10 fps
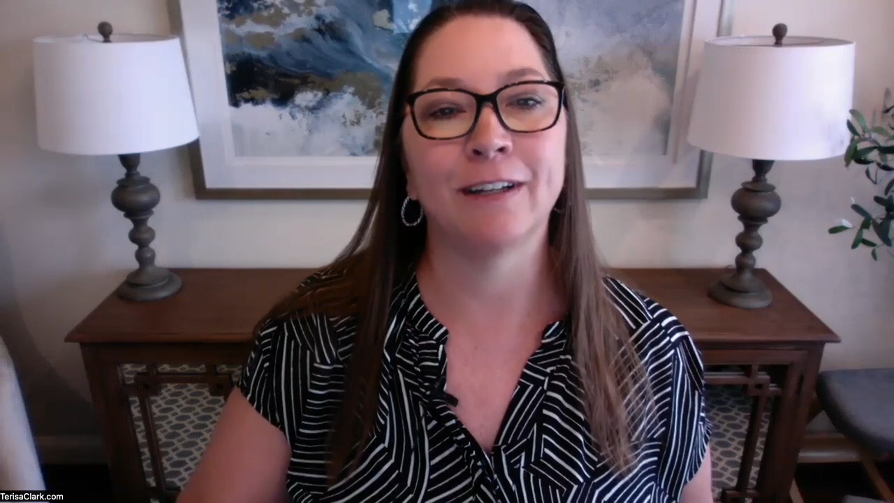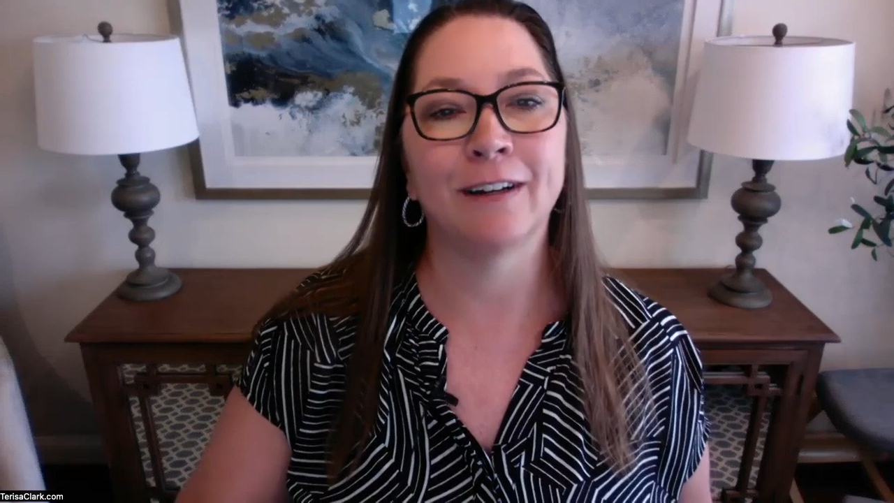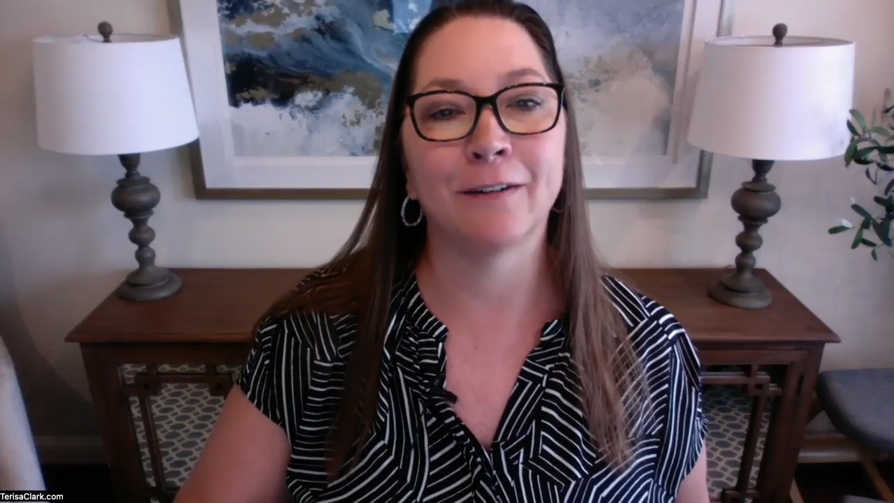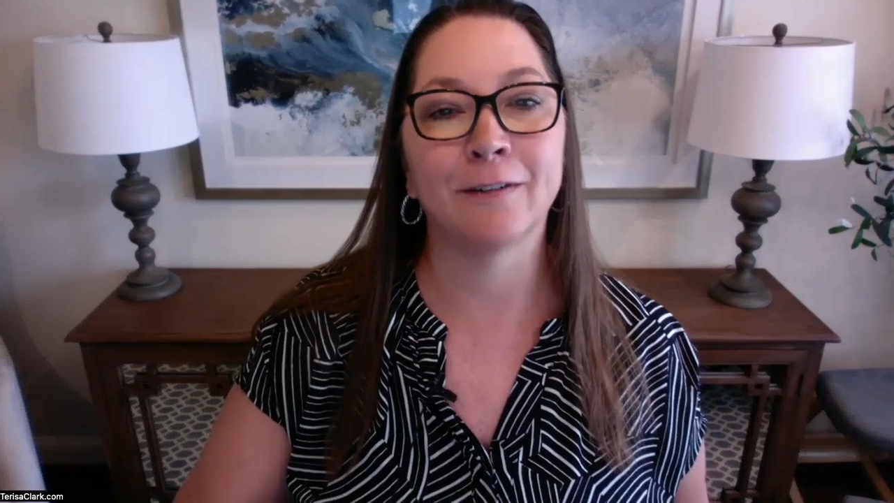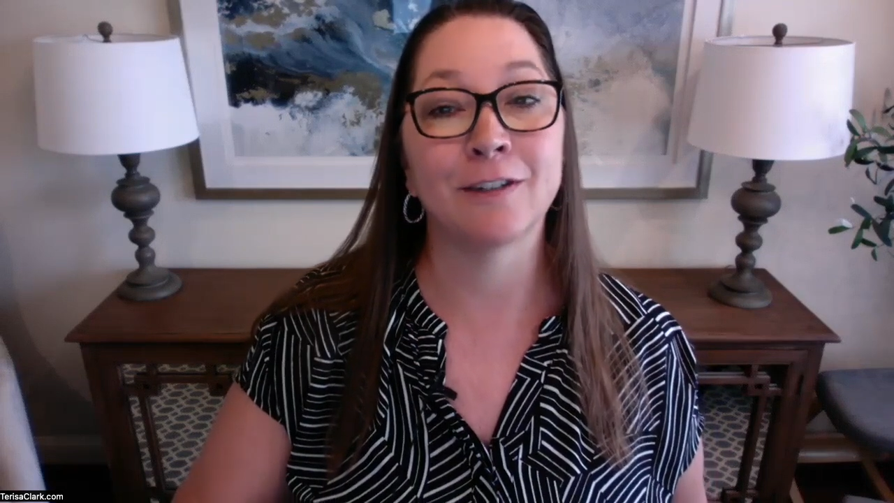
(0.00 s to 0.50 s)

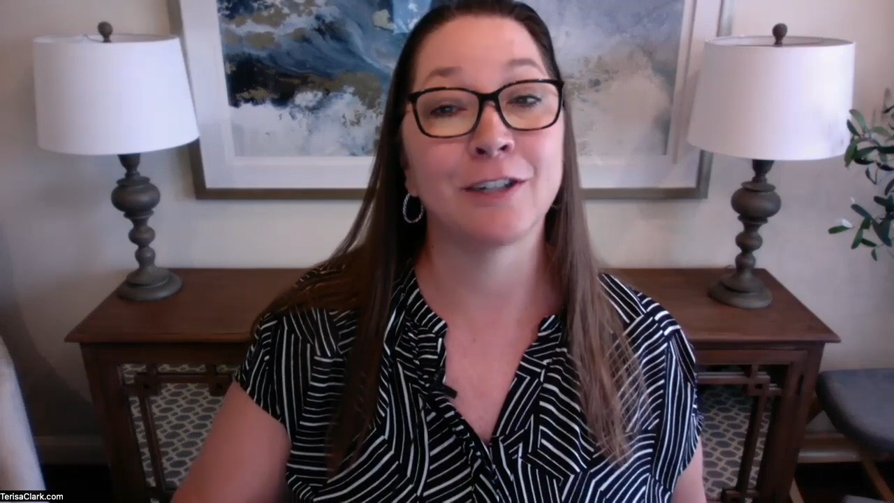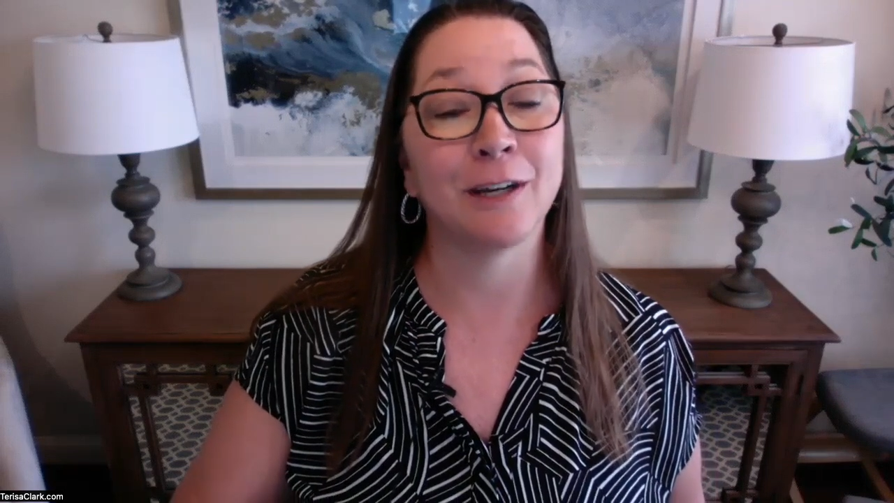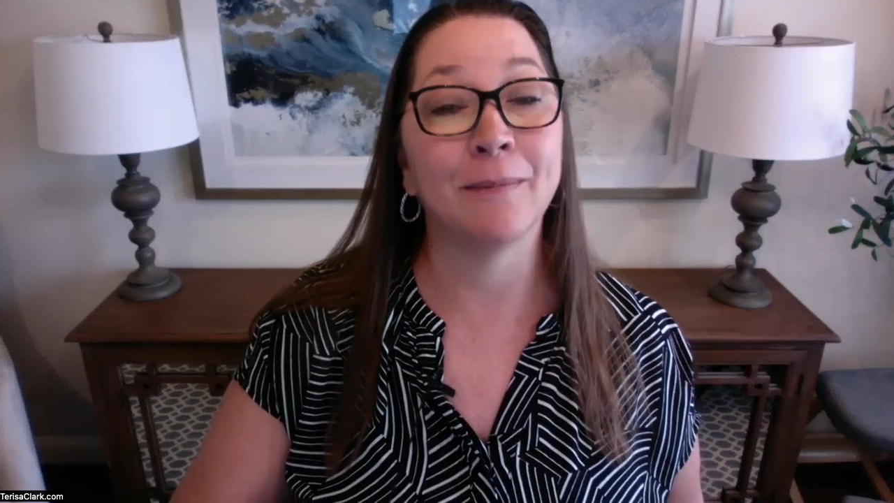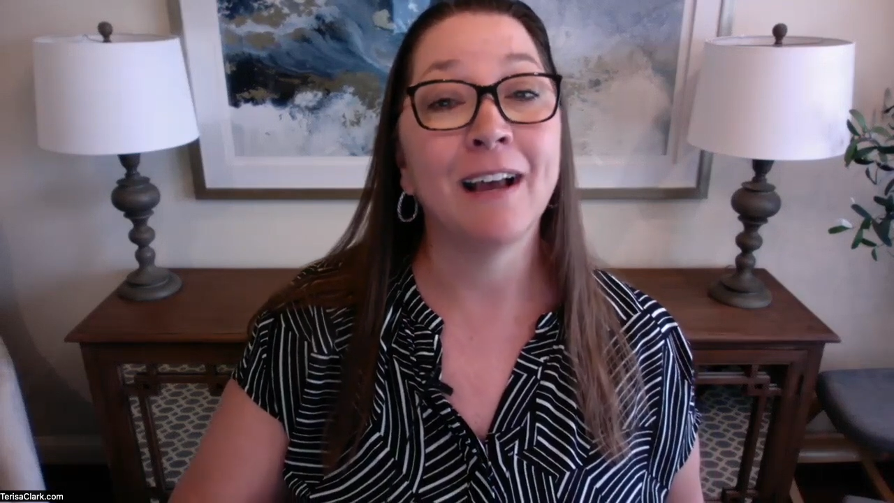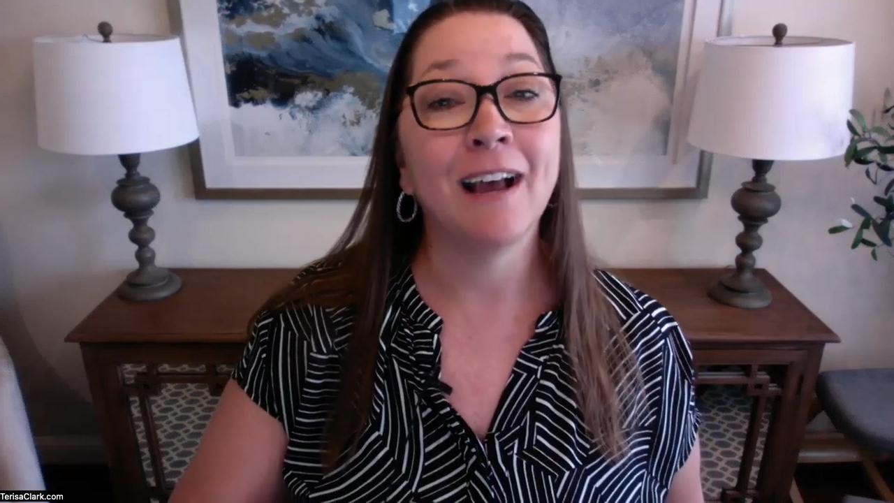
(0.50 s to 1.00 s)

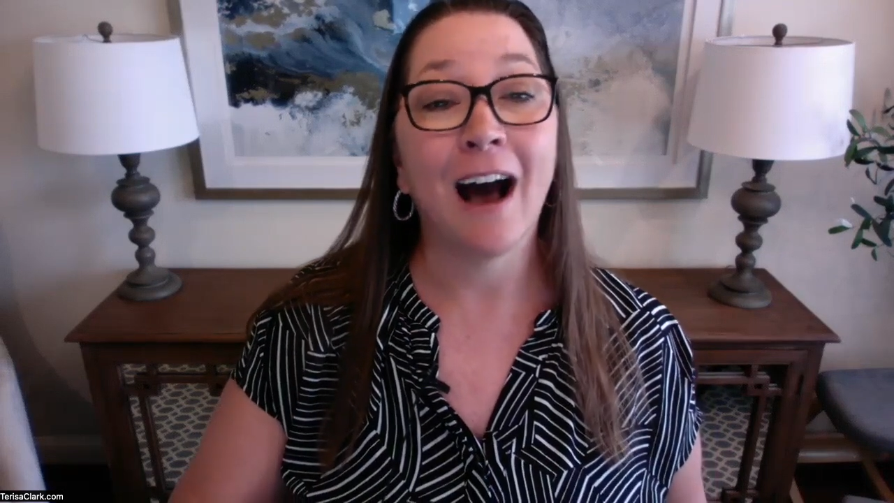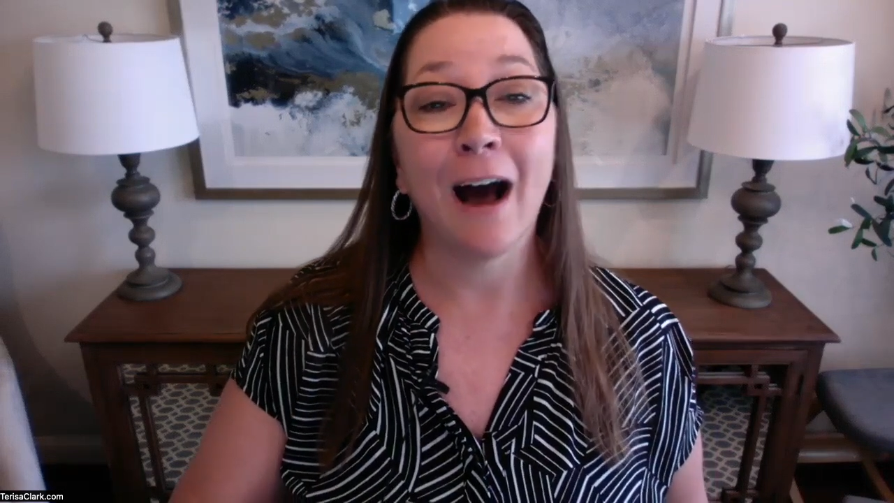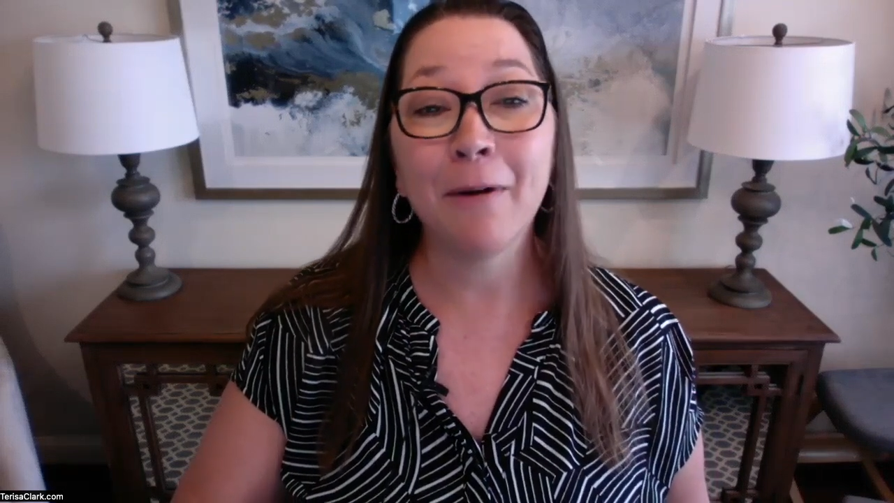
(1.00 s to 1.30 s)
leadership, I